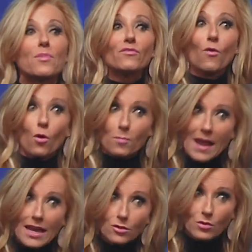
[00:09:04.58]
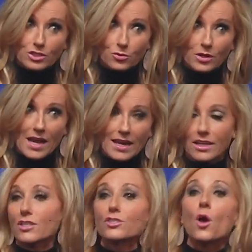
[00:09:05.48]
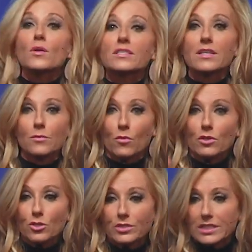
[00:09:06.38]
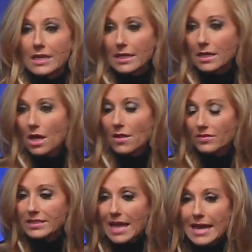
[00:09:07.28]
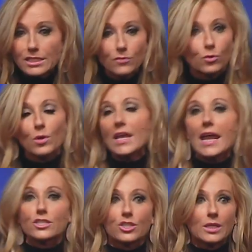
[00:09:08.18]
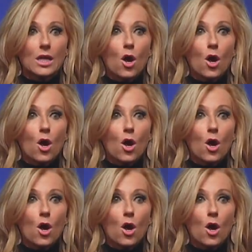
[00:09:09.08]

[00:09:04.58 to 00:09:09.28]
before man was created. Because notice then, when you see the days of creation,